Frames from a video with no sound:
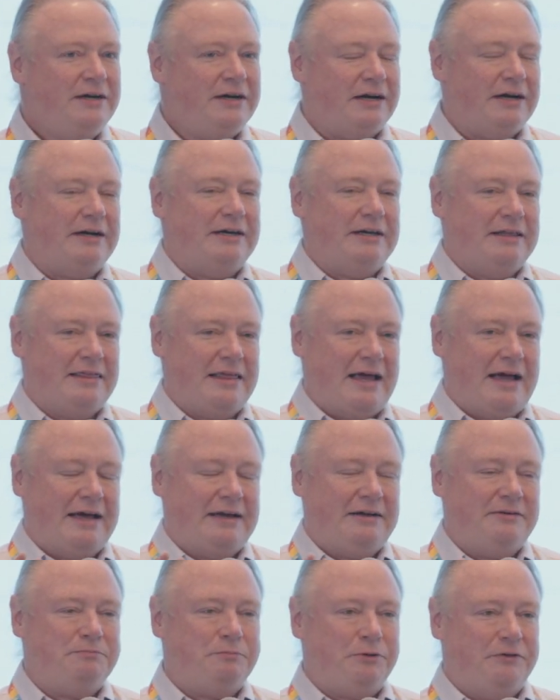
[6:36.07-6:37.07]

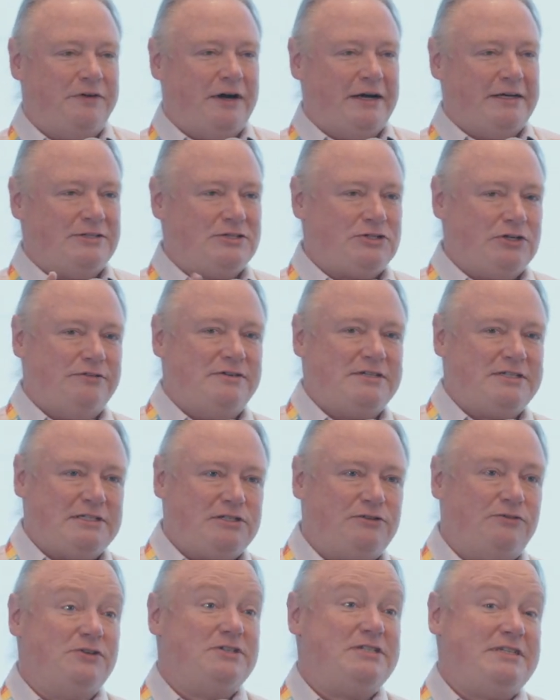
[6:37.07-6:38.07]
that provides
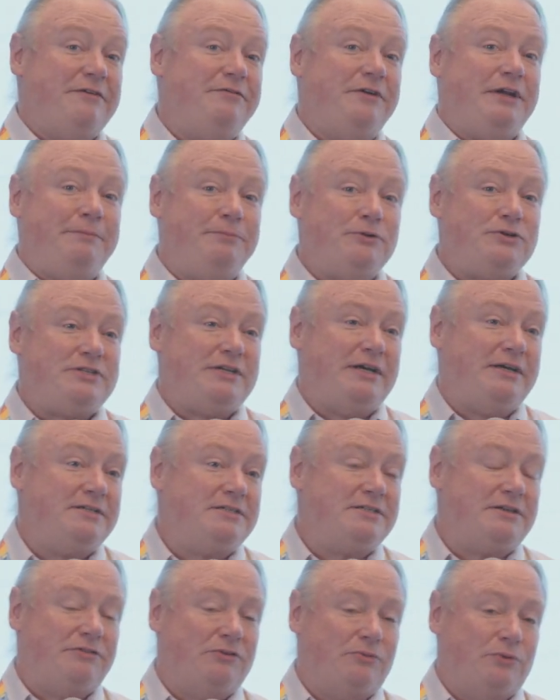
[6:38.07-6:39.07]
services for
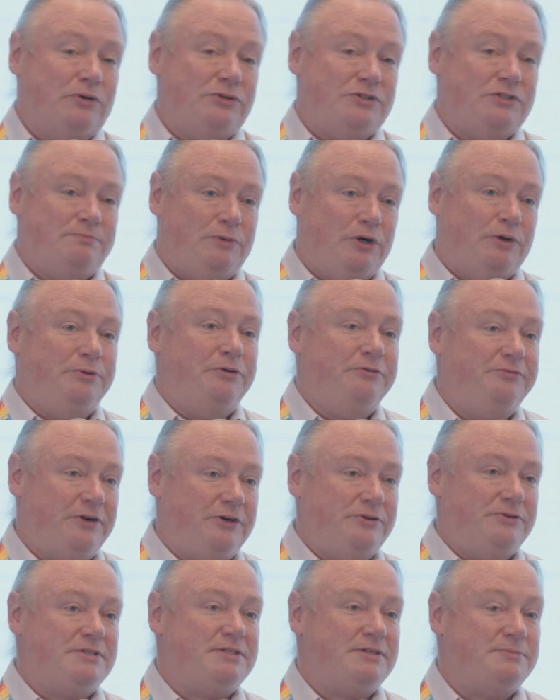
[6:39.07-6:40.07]
70% of the world's mobile
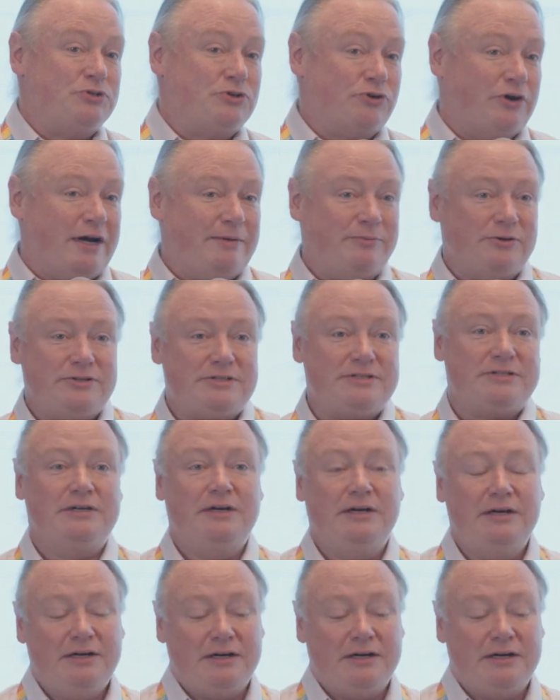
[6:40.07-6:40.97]
phone subscribers.